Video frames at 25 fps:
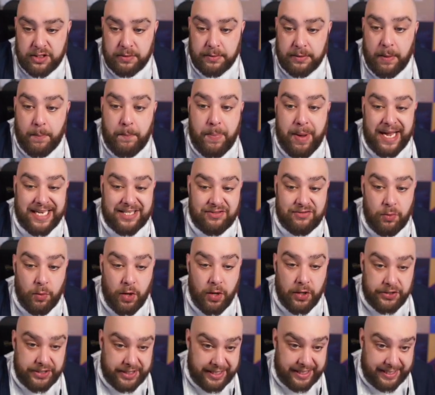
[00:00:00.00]
of the best
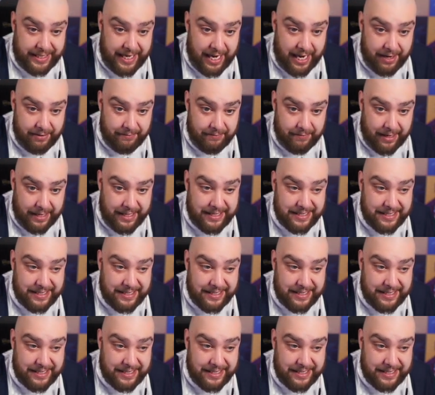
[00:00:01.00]
rewards you can get, right?